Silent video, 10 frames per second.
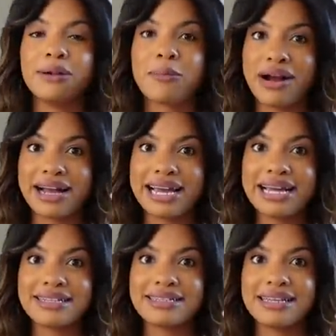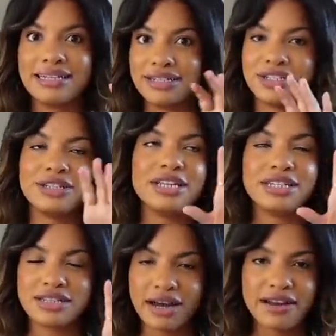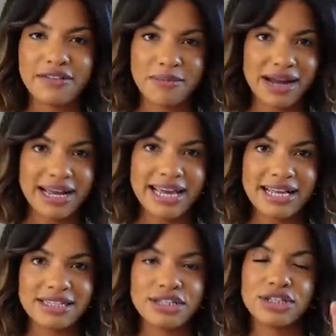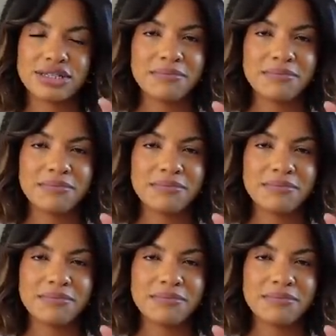brackets, the design of the brackets just